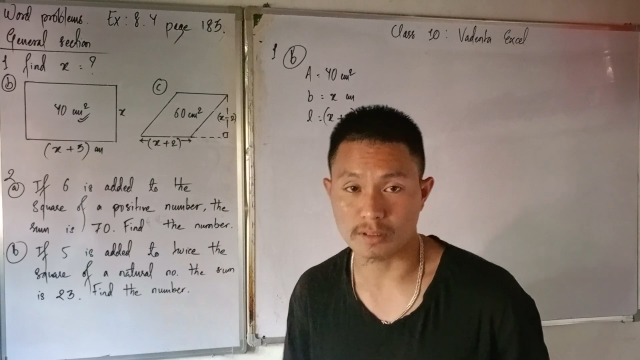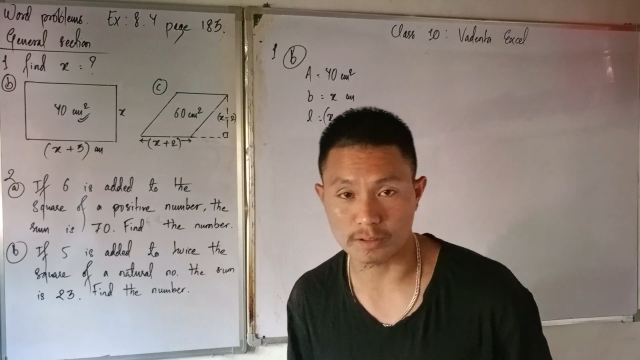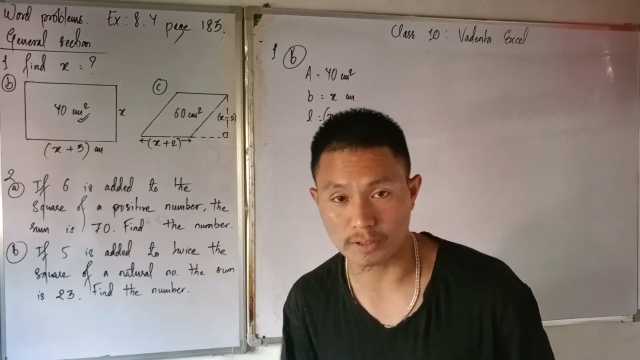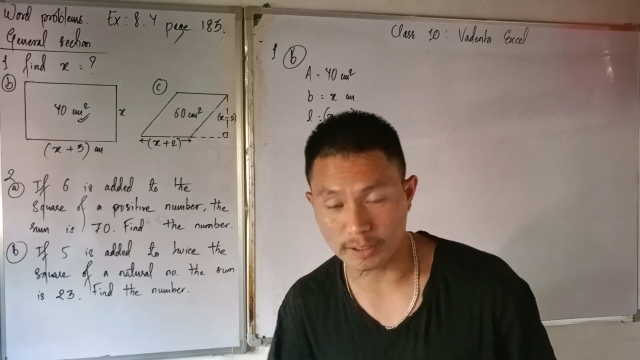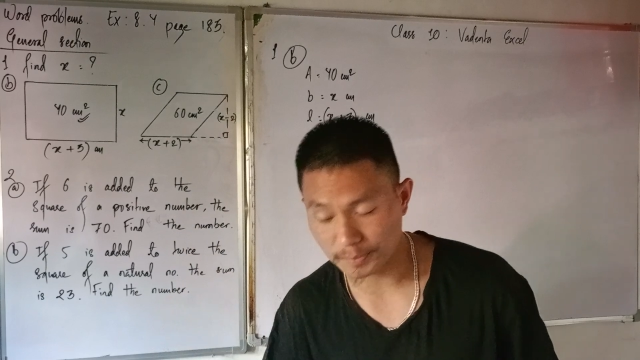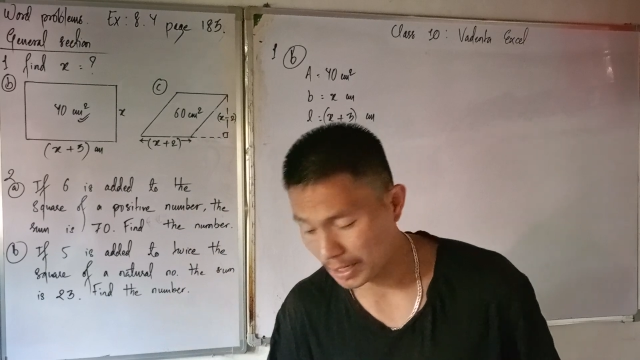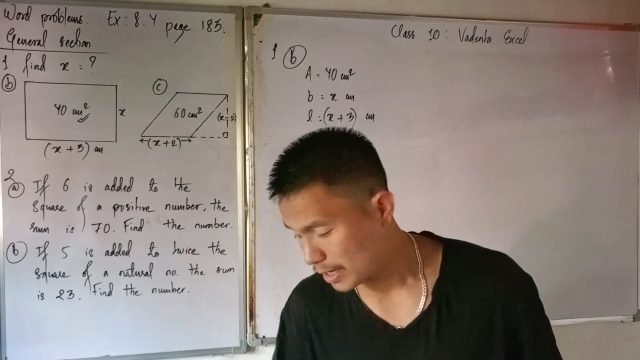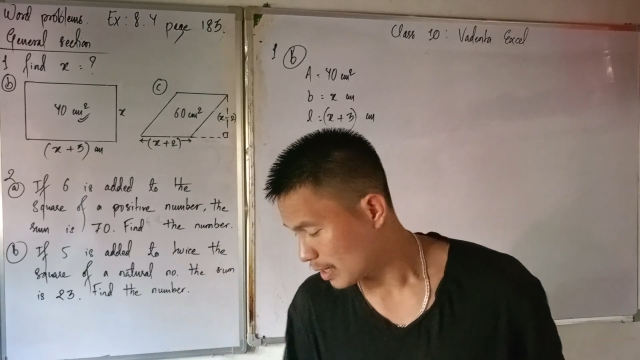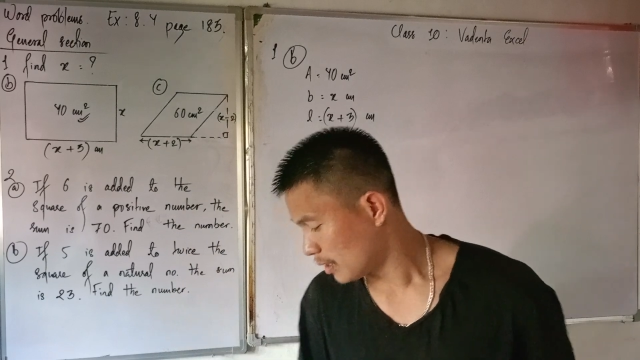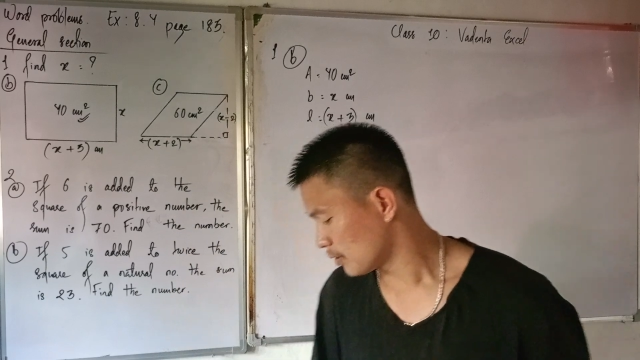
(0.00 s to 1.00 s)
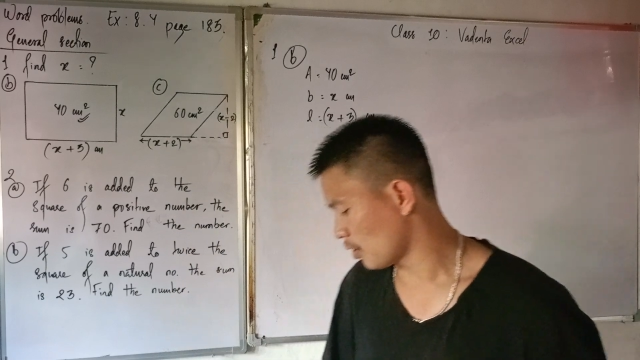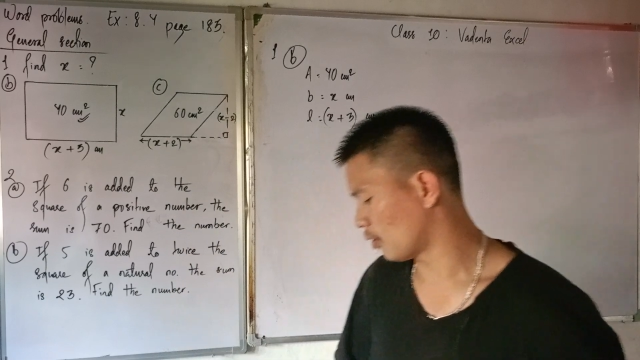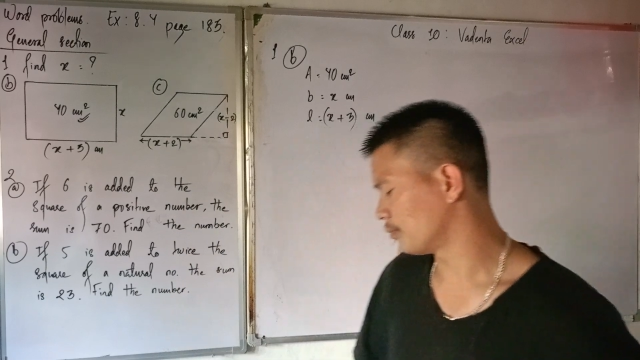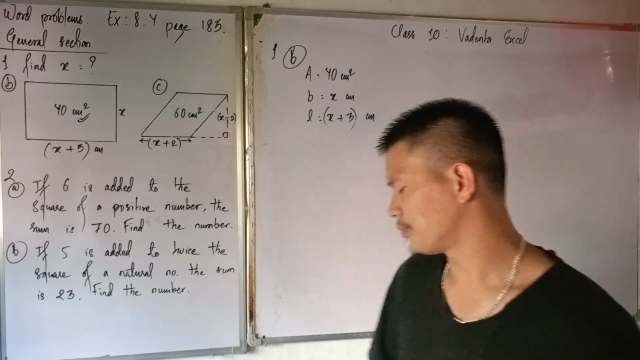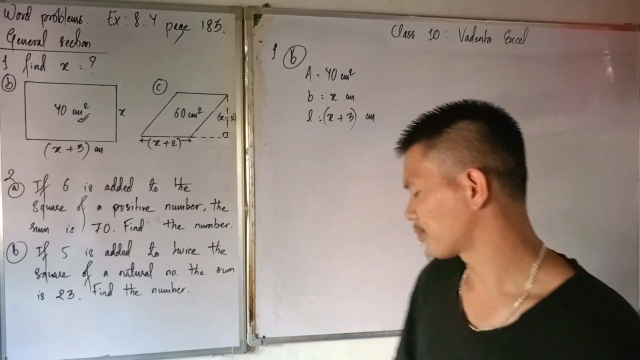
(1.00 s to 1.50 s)
Okay,
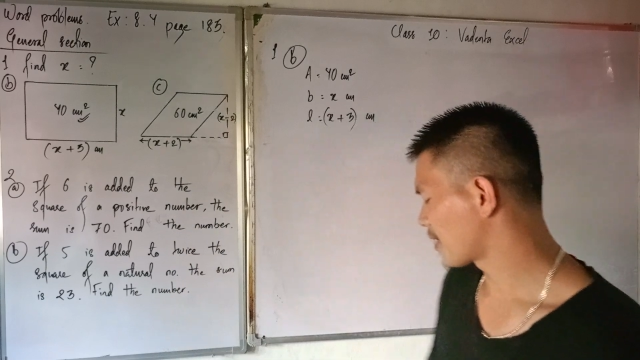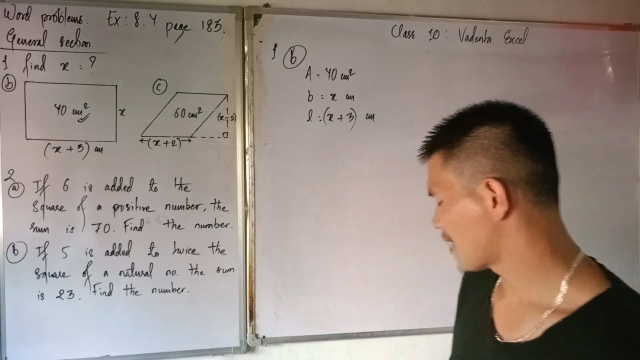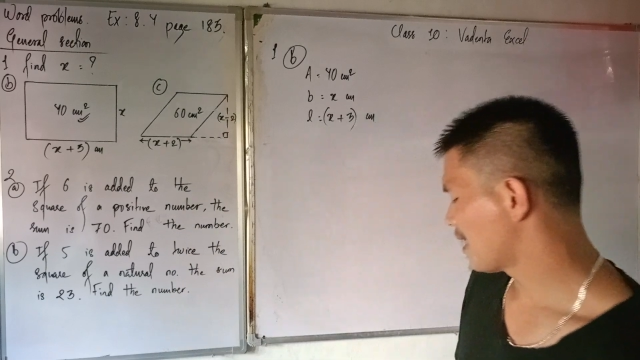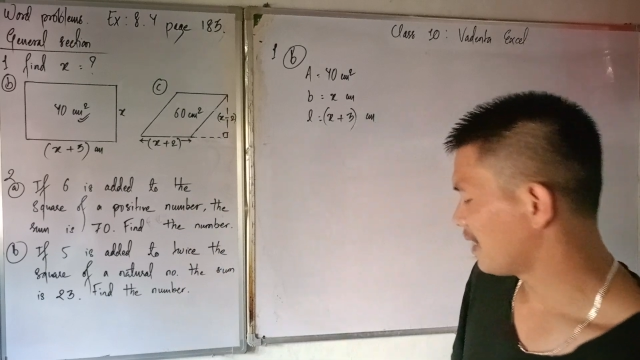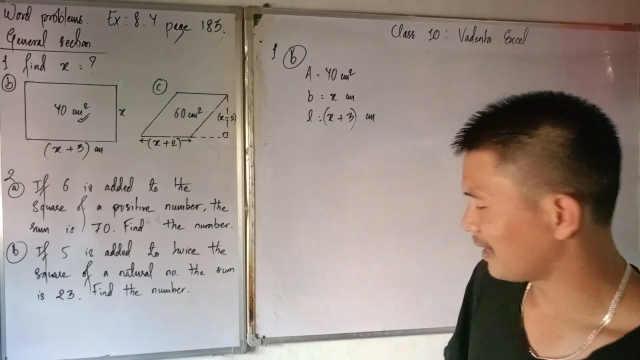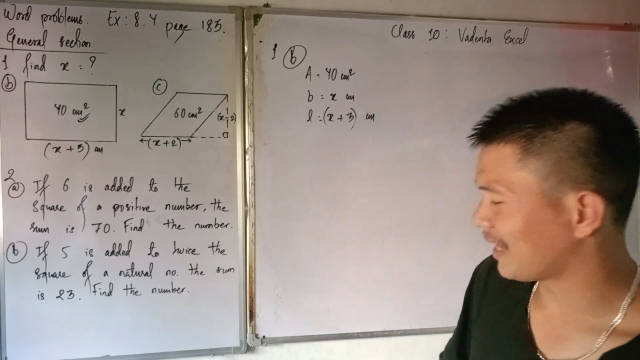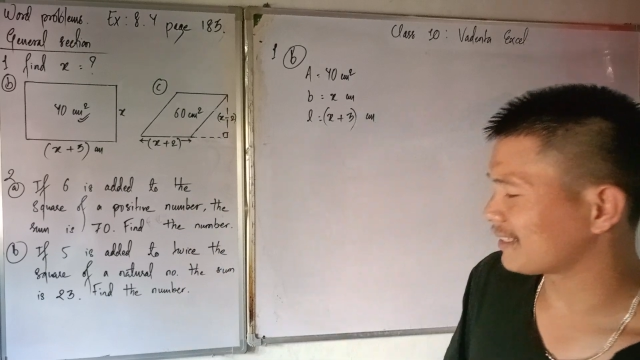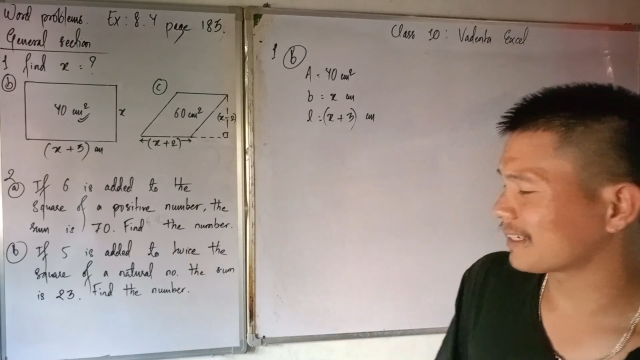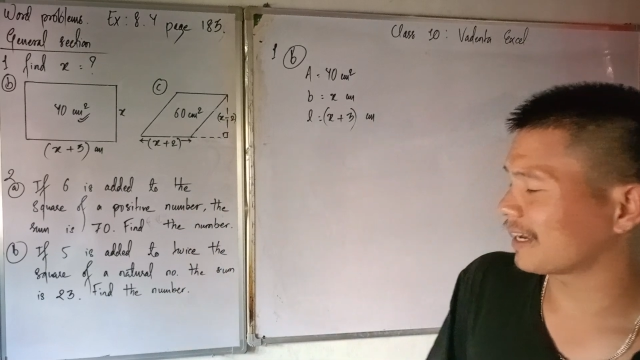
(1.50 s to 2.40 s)
so let's